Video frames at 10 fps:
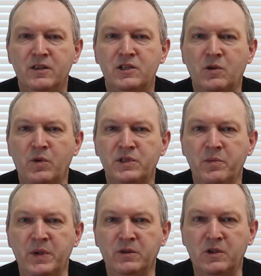So what's the
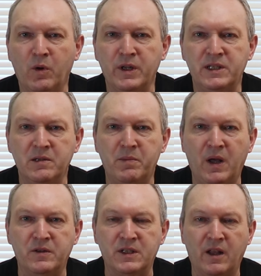build quality and
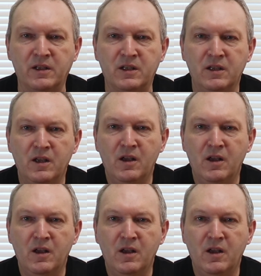buttons like?